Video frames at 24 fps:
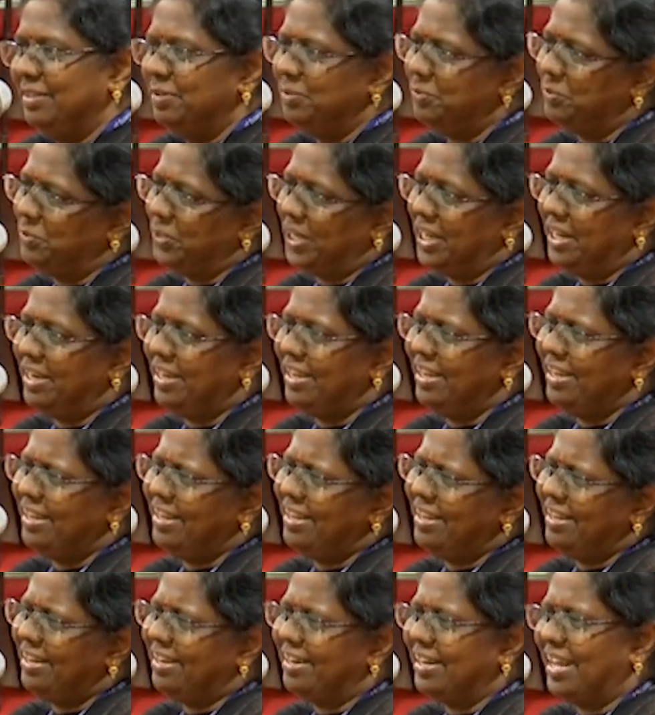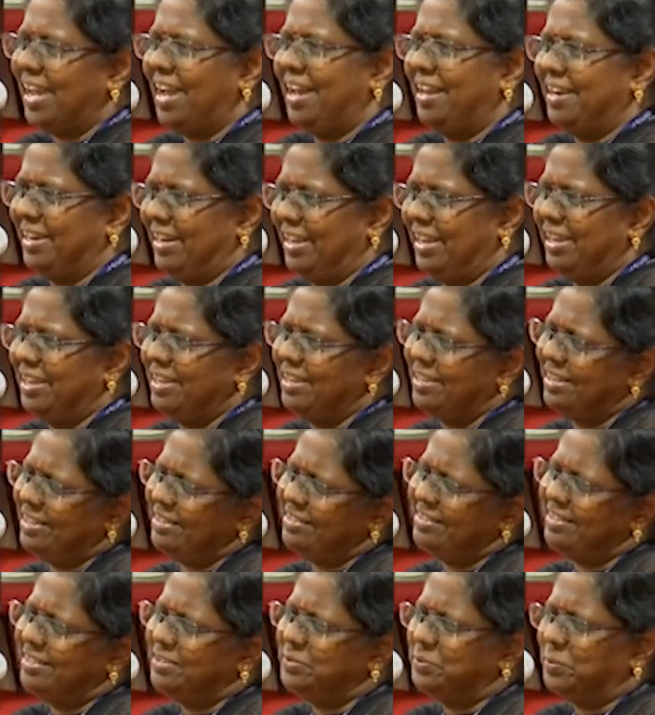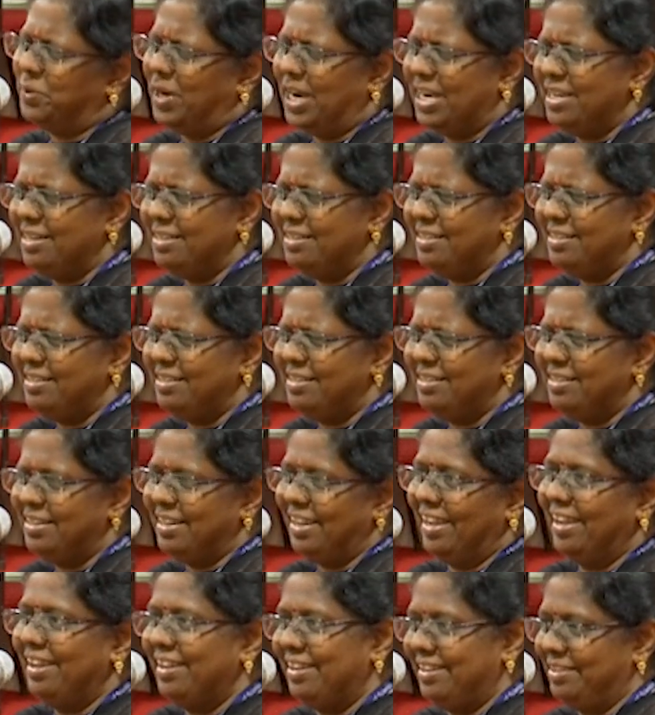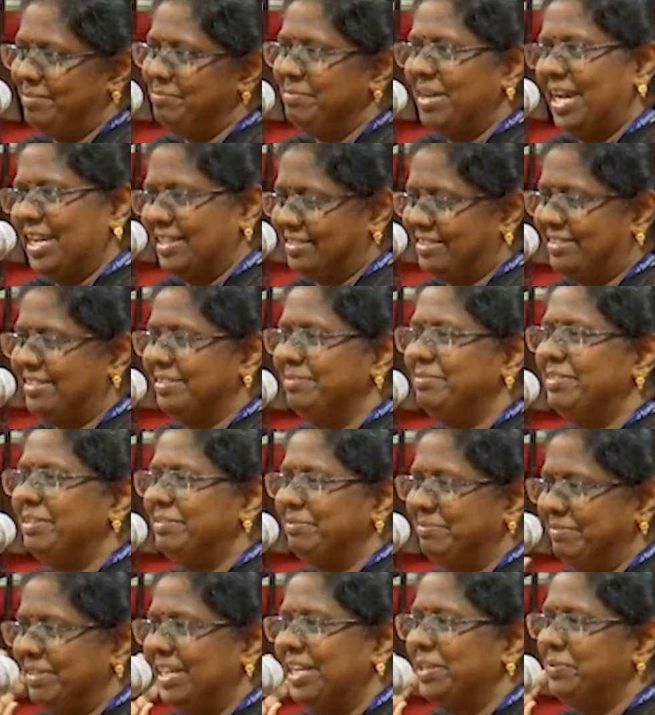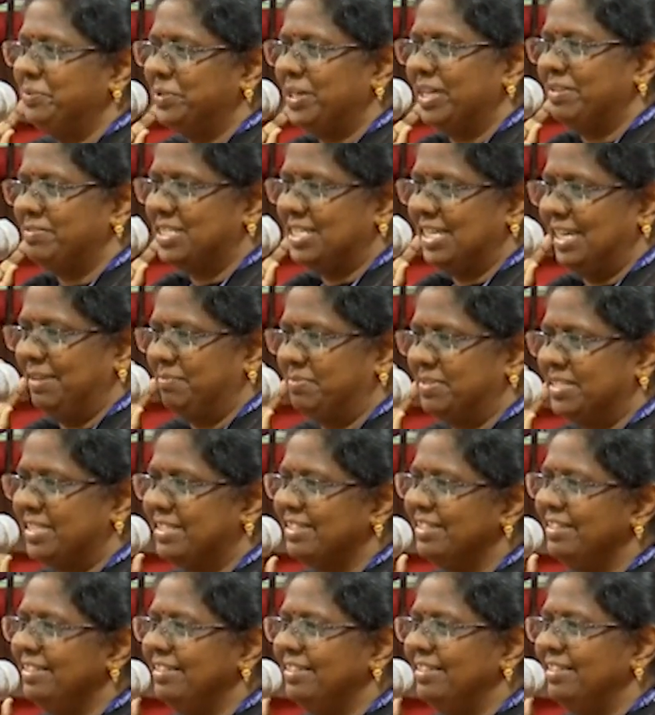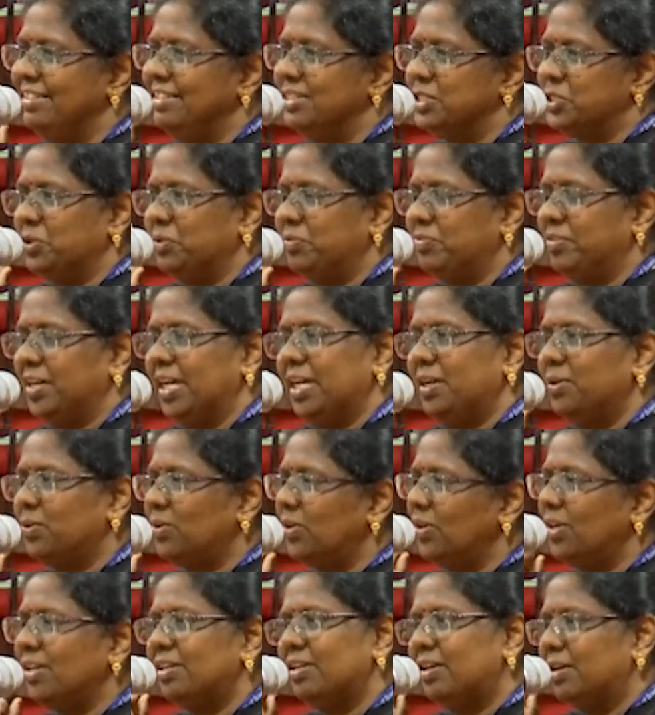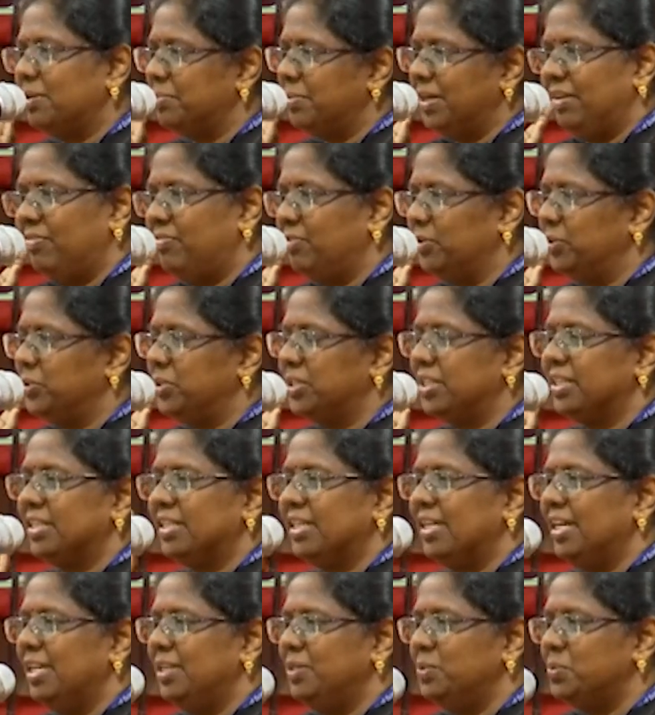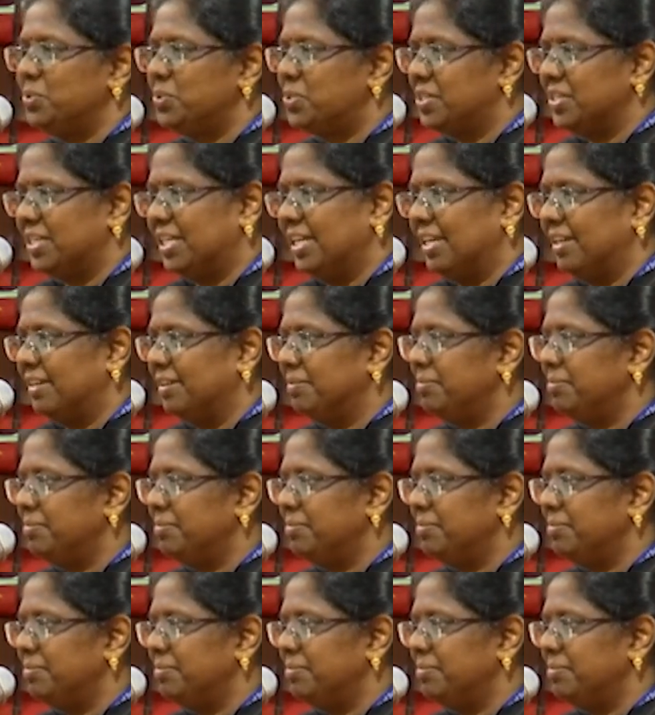Very rare, either one day maximum, I would have slept. So 5 o'clock or by 4.30, I used to get